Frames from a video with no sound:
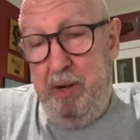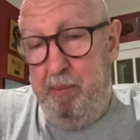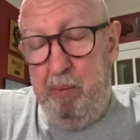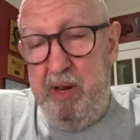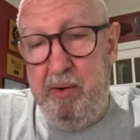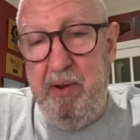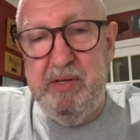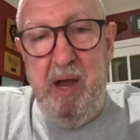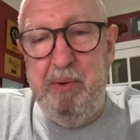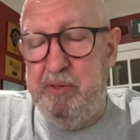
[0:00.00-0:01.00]
I mean, we had a great
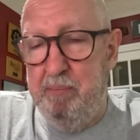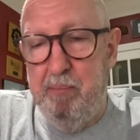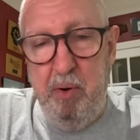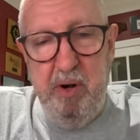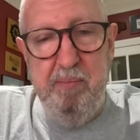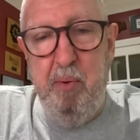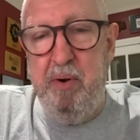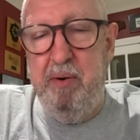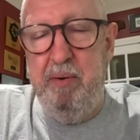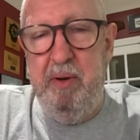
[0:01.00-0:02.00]
time. We did a border to
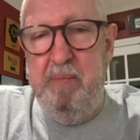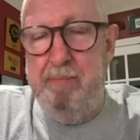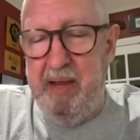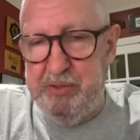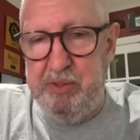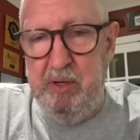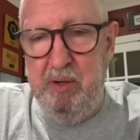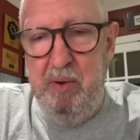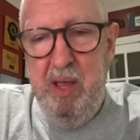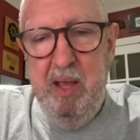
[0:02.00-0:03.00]
border in Mexico.